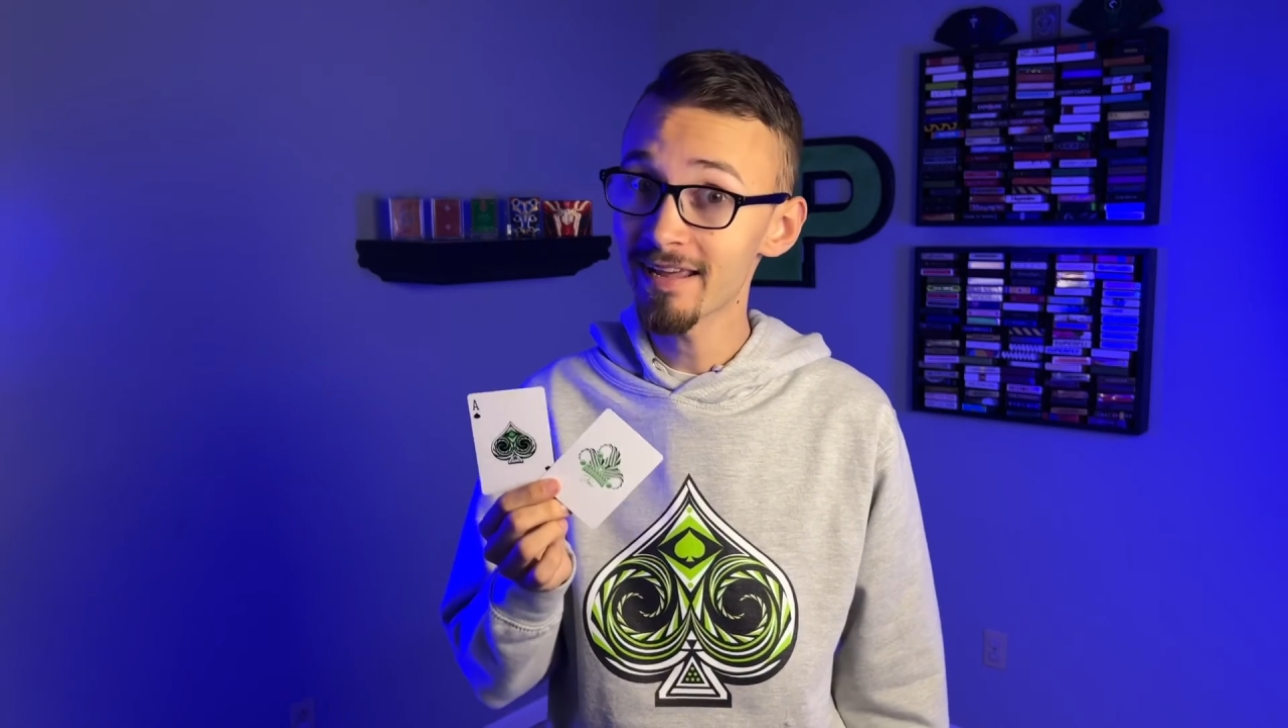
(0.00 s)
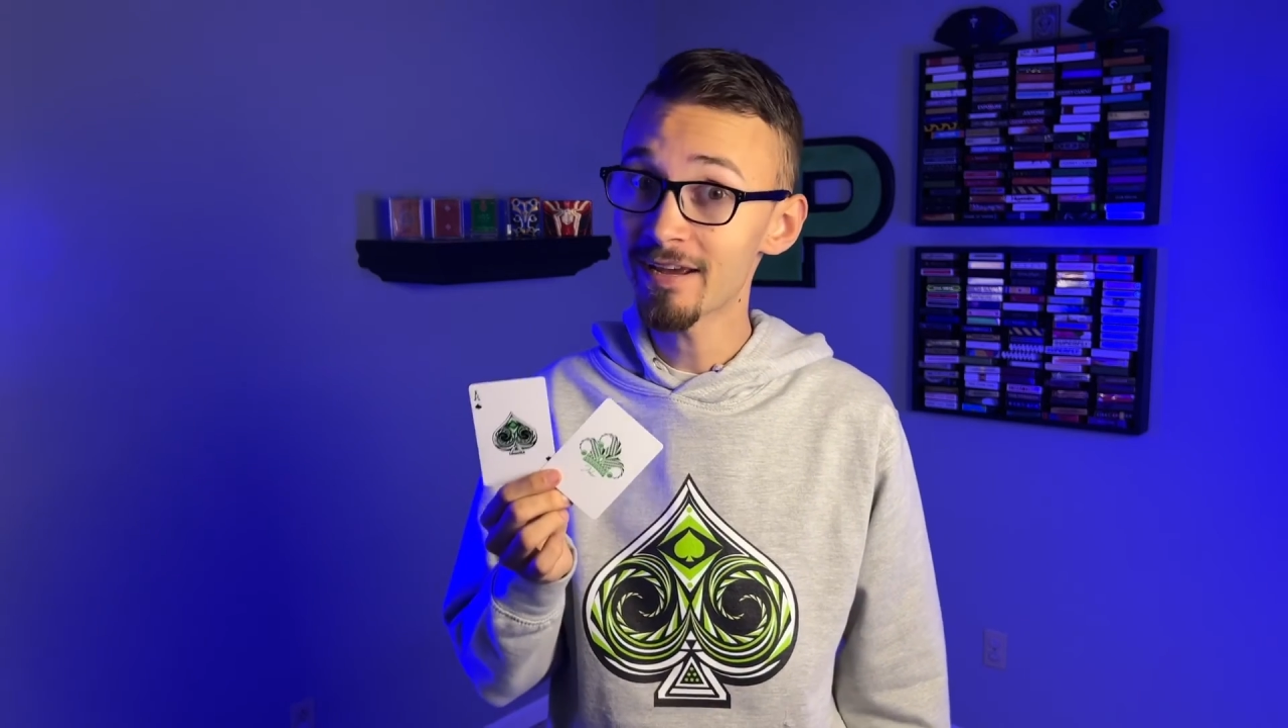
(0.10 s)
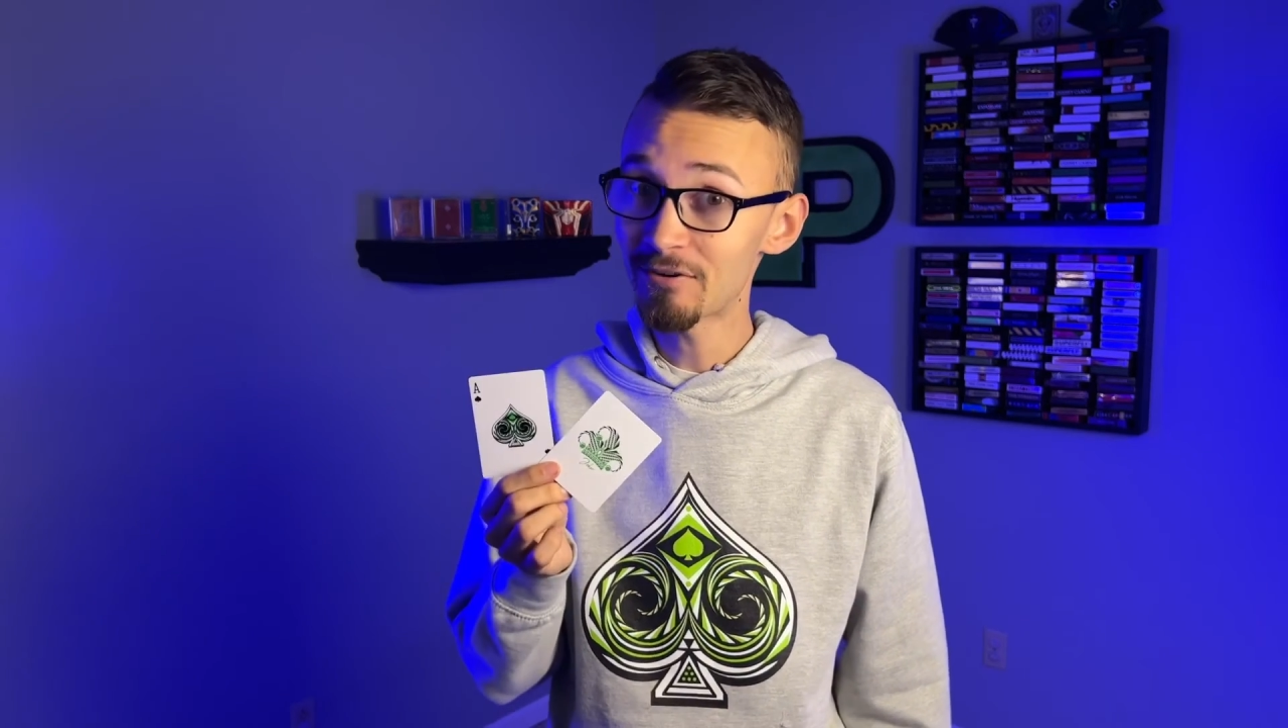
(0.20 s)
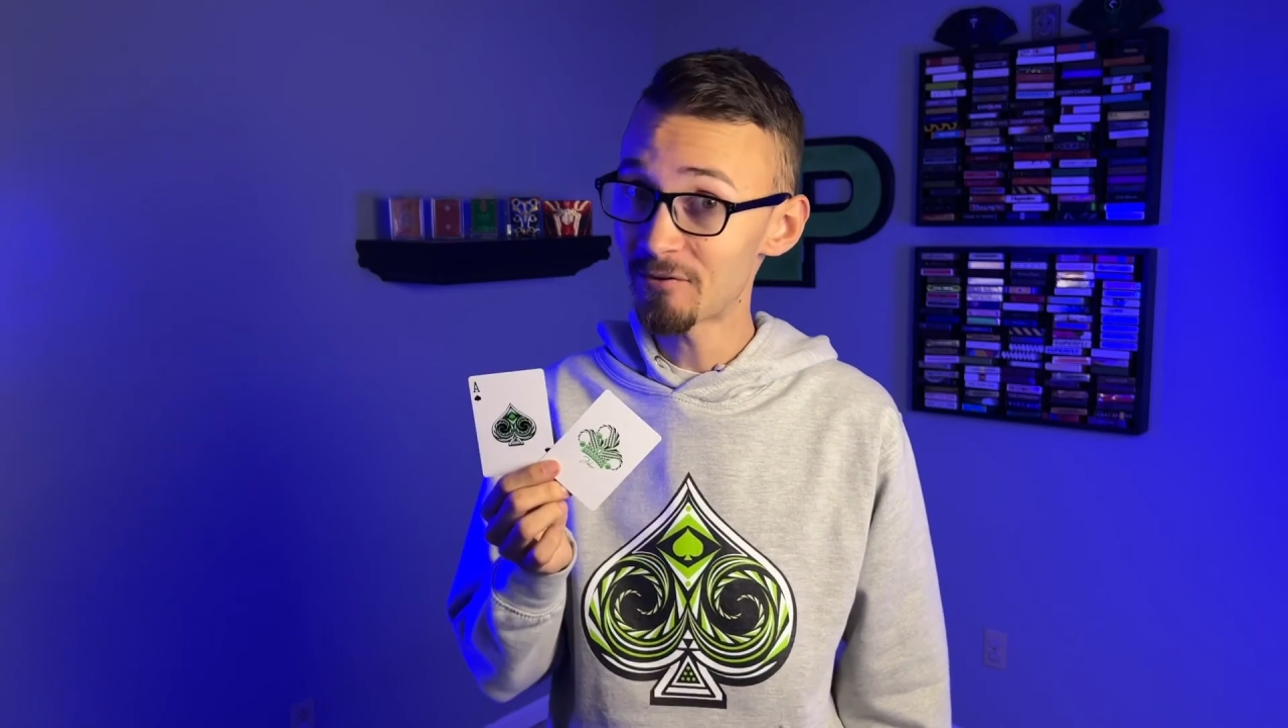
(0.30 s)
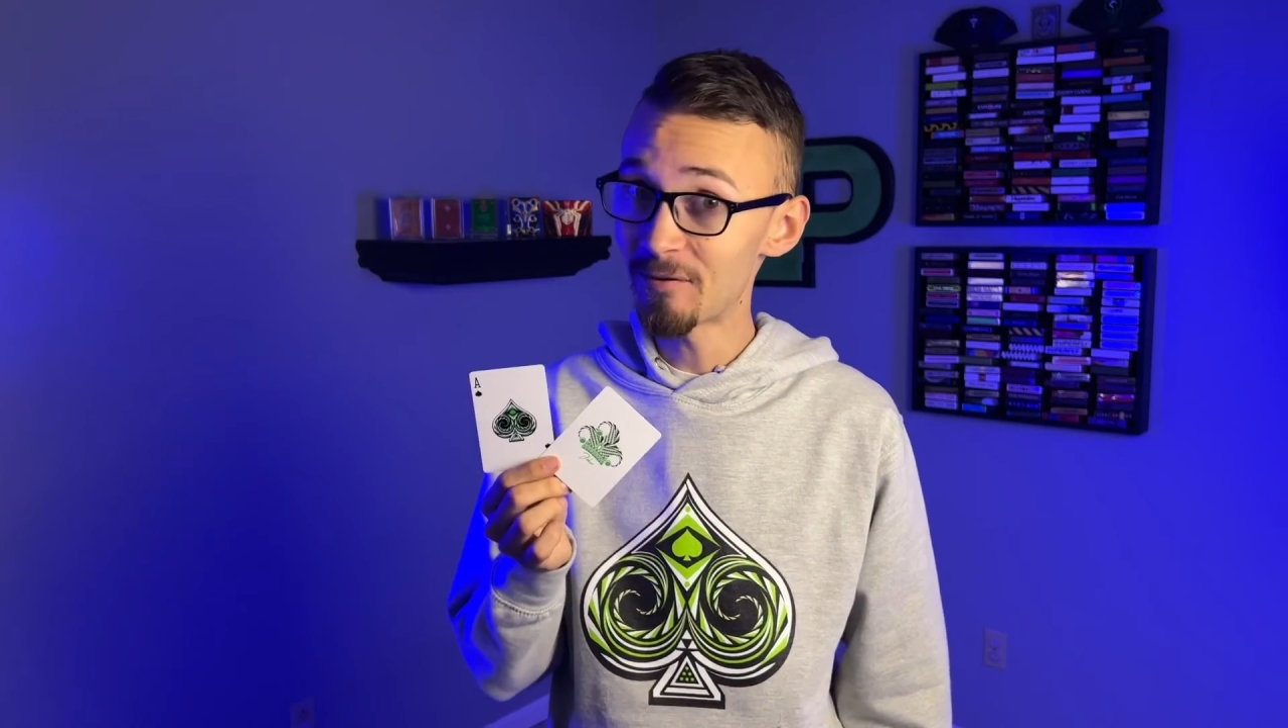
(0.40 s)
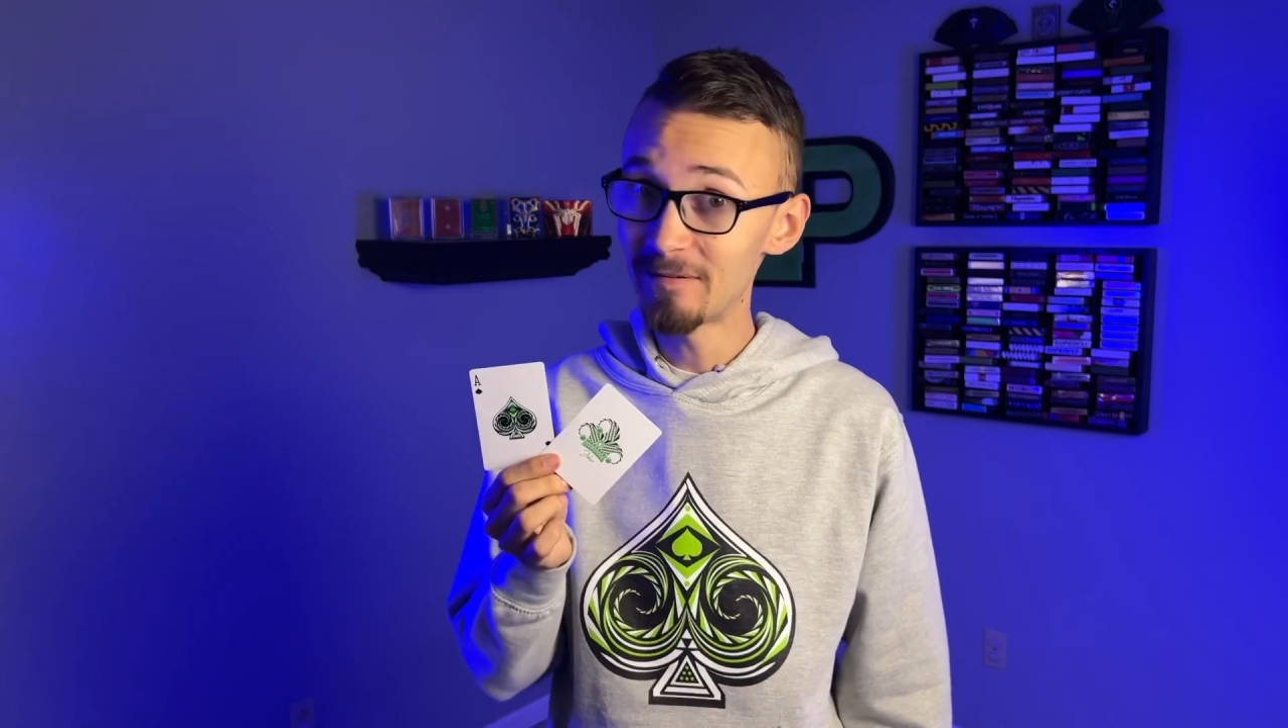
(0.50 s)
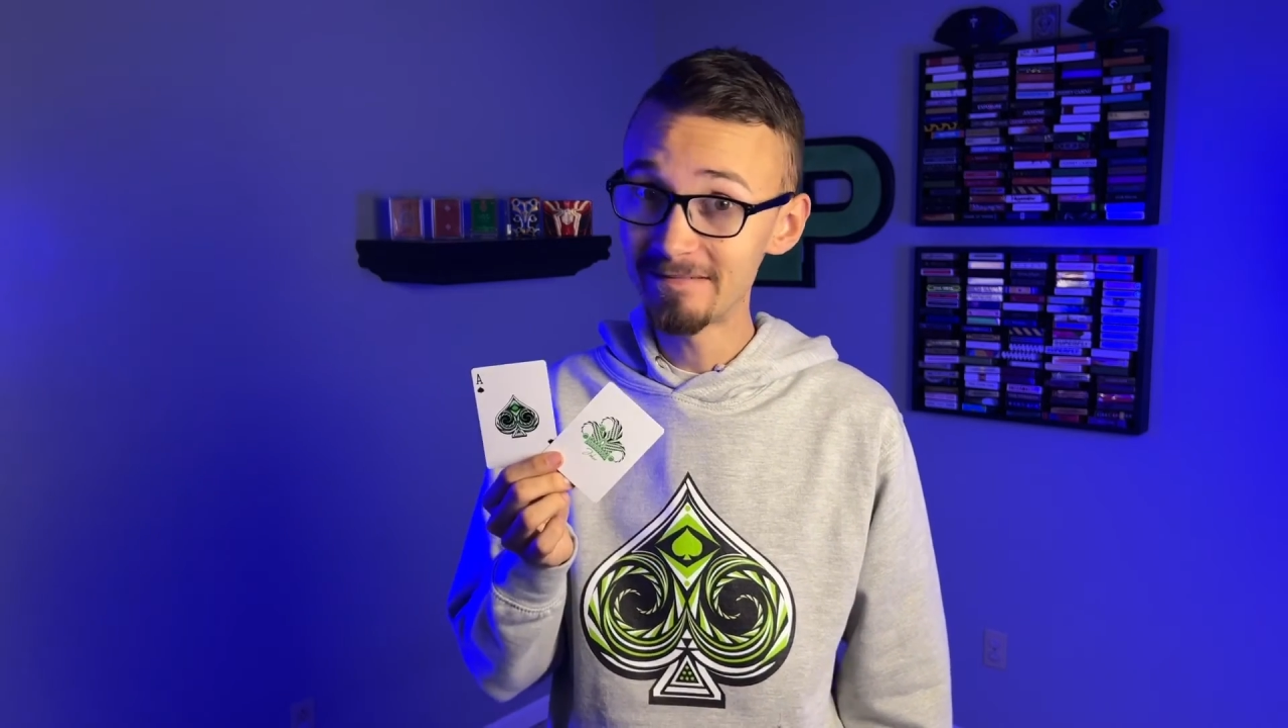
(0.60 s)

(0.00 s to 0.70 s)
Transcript: dang cool.